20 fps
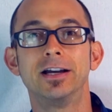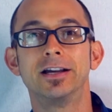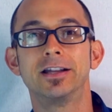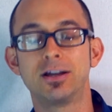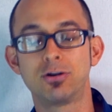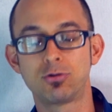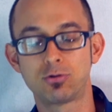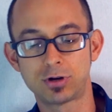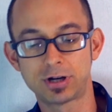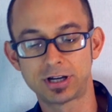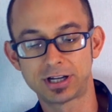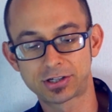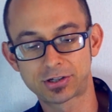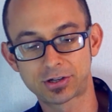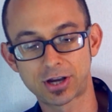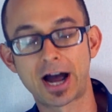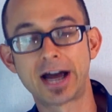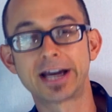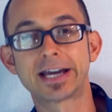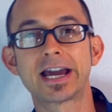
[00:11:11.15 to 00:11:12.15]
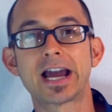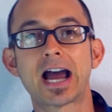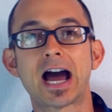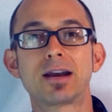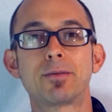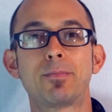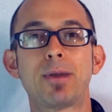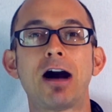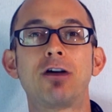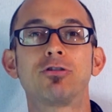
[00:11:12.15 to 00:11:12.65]
that was hiking on
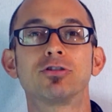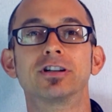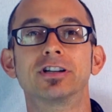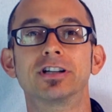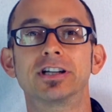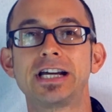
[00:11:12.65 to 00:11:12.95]
a mountain.